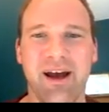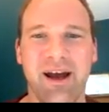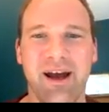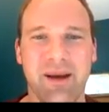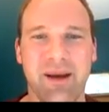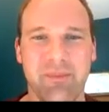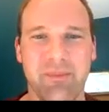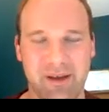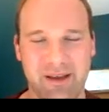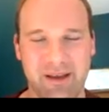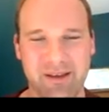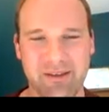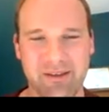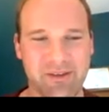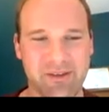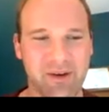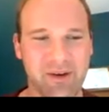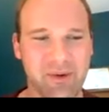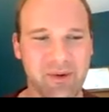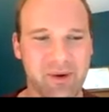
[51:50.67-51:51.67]

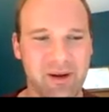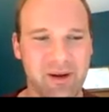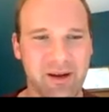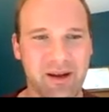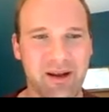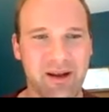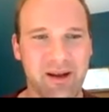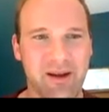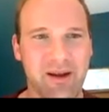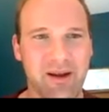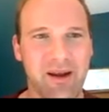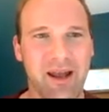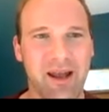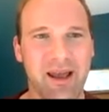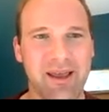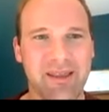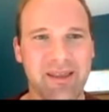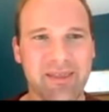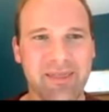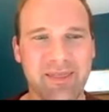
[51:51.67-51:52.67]

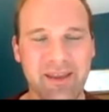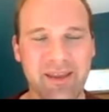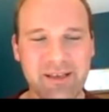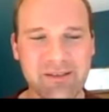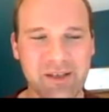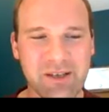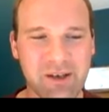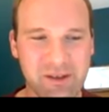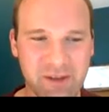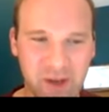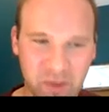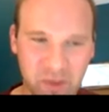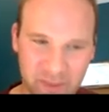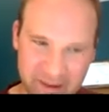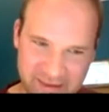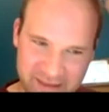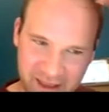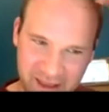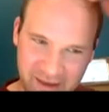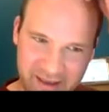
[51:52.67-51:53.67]
Things are a little
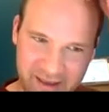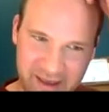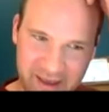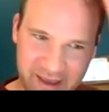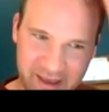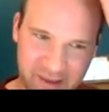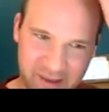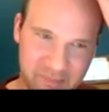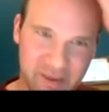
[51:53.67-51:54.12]
bit delicate